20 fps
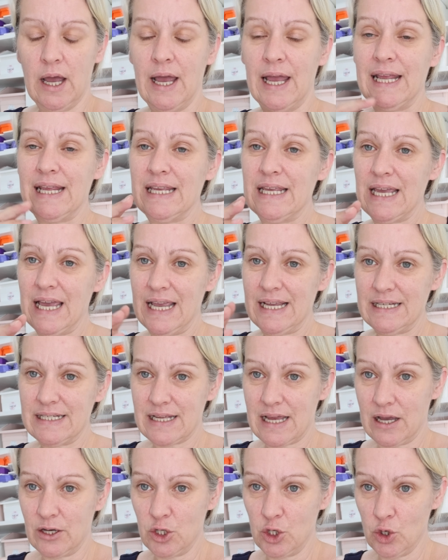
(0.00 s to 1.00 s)
in case
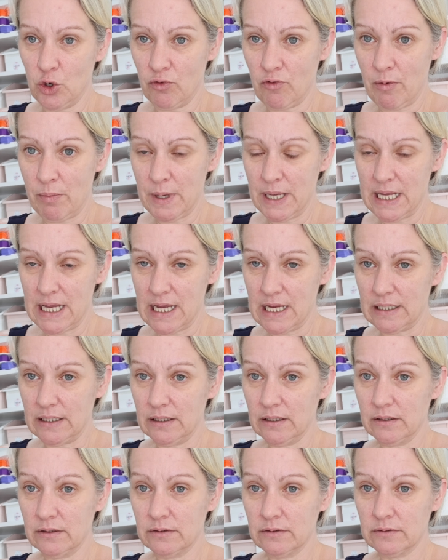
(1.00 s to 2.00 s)
our European
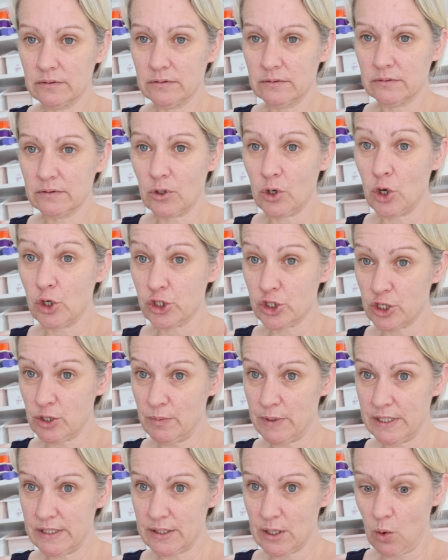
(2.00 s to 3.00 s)

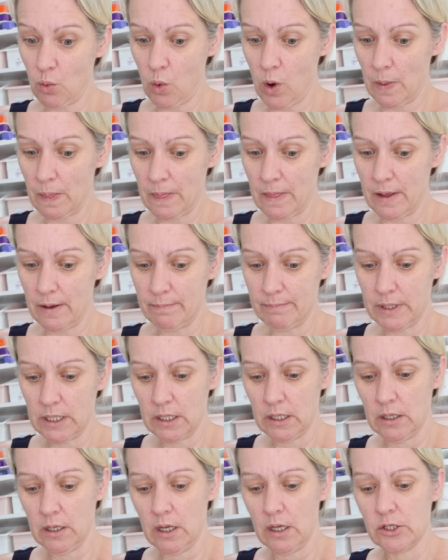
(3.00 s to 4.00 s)
customers want them.
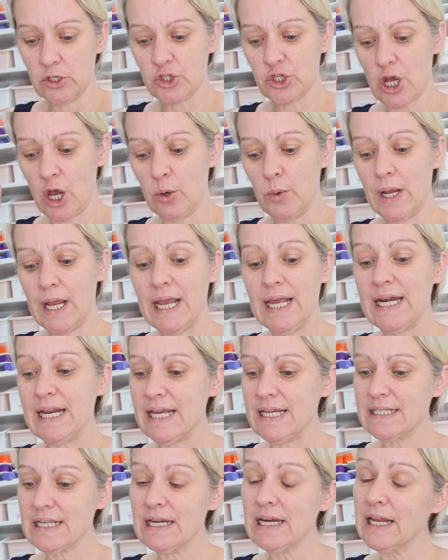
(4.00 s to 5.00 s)
So it
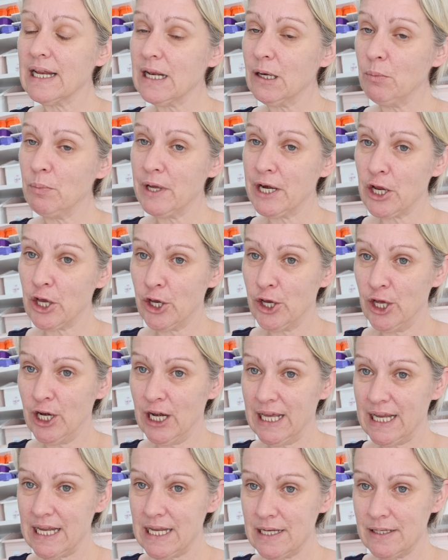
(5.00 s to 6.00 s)
is a little bit
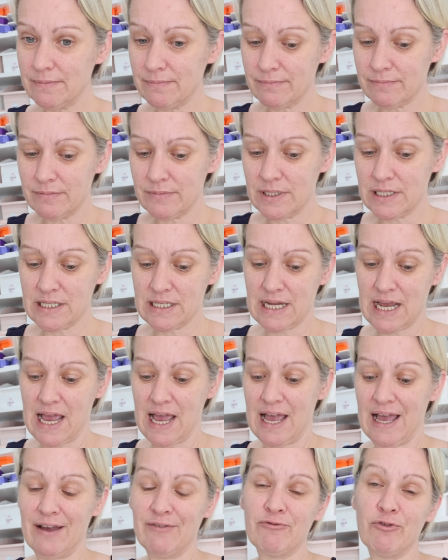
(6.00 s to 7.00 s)
early to
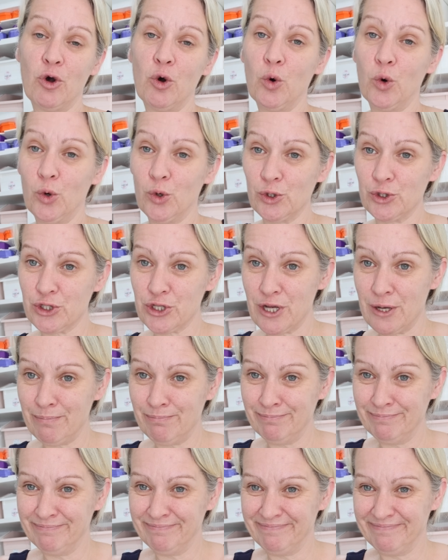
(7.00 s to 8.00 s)
have autumn
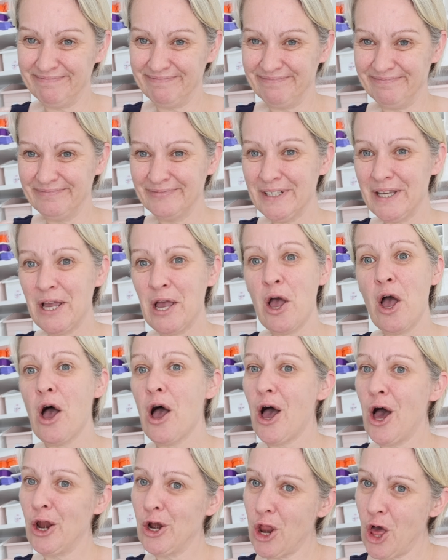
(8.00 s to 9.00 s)

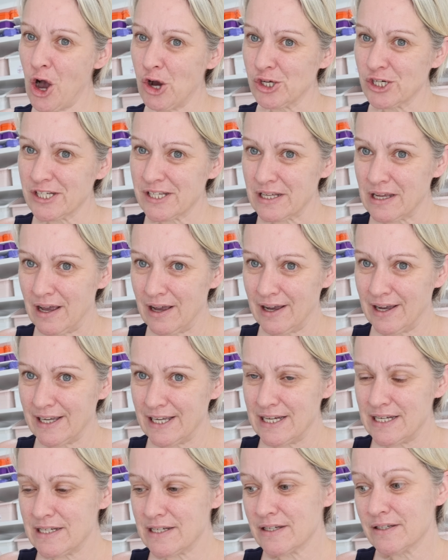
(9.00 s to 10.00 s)

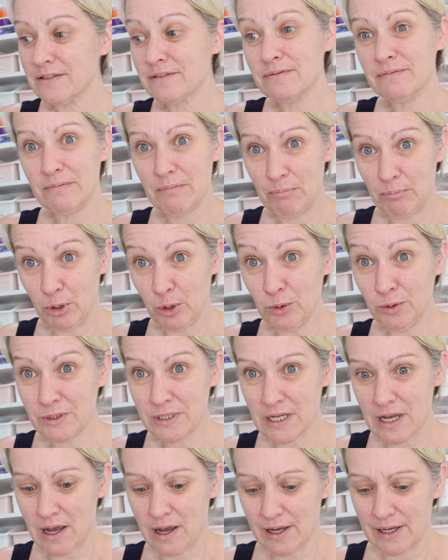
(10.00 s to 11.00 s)
alongside pool
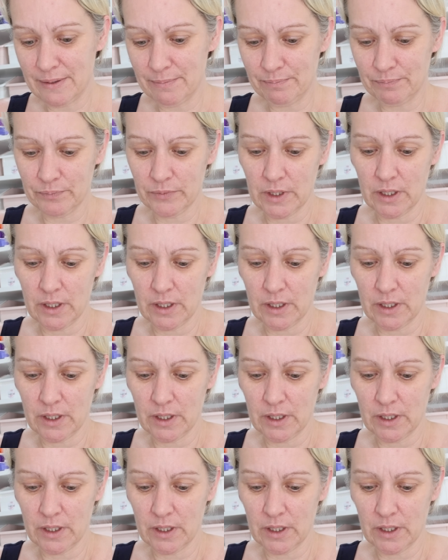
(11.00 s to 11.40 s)
time,